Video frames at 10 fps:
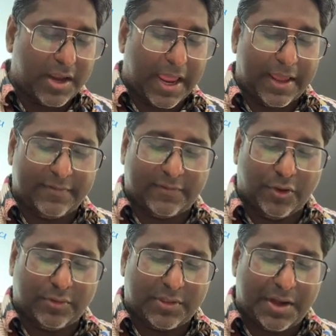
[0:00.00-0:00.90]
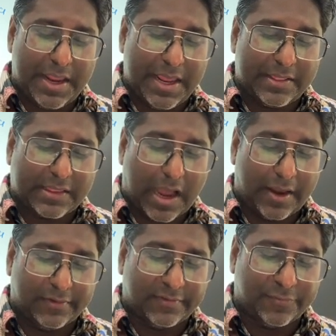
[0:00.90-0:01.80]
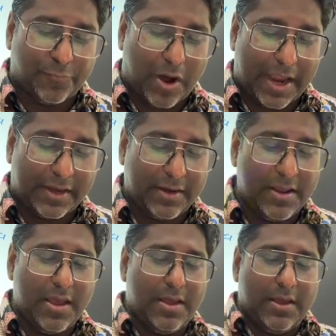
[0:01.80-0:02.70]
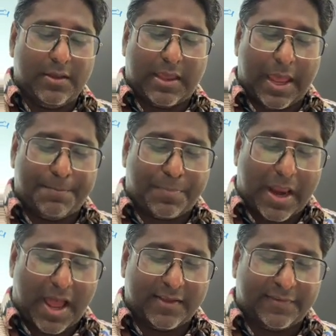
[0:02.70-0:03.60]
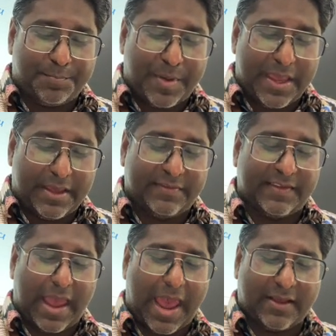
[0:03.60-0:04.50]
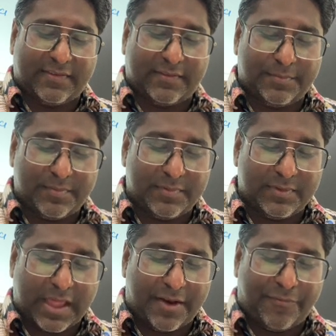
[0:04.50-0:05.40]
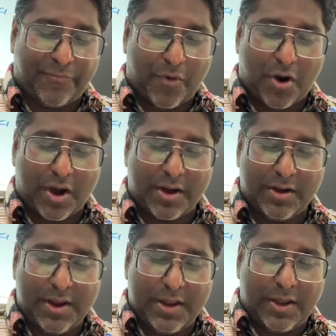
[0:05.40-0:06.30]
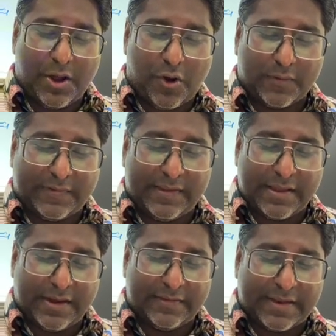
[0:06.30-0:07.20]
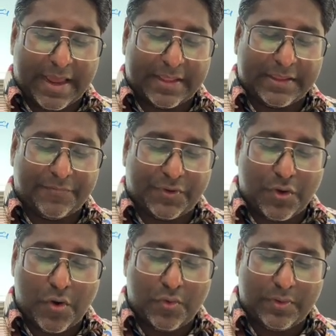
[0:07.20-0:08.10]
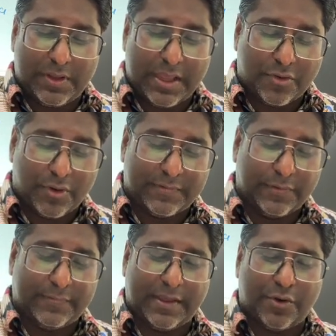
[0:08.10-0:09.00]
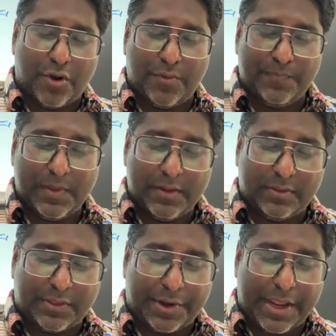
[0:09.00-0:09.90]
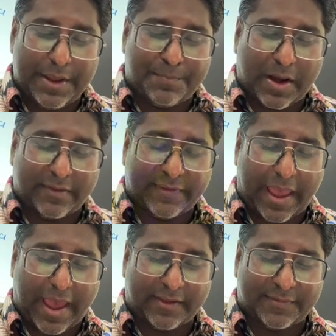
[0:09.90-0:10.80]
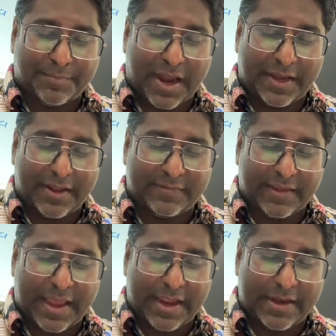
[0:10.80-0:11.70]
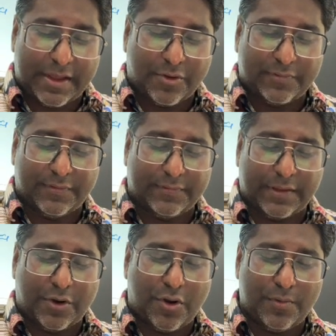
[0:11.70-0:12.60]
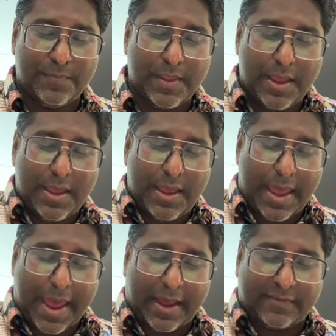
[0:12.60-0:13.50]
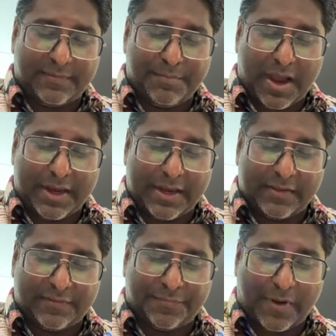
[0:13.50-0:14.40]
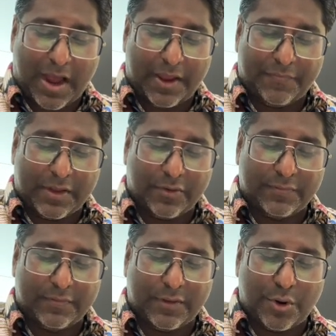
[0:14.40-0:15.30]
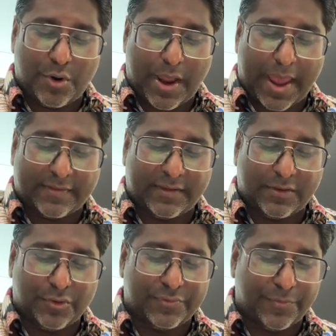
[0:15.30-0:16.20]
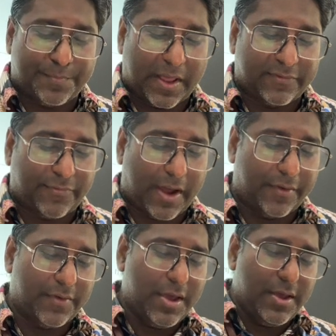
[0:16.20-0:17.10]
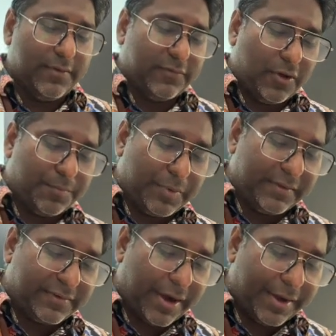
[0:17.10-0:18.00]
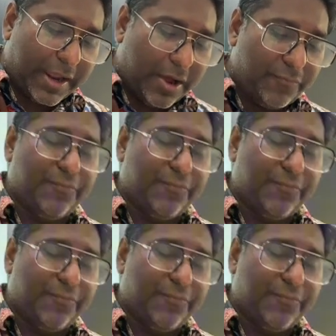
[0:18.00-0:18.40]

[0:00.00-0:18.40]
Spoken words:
okay, so 3 times 1, okay, plus P is X, then 4, oxygen is negative 2 equals to 0, 3 plus X minus 8 equals to 0, X minus 5 equals to 0, X equals to plus 5. So please write down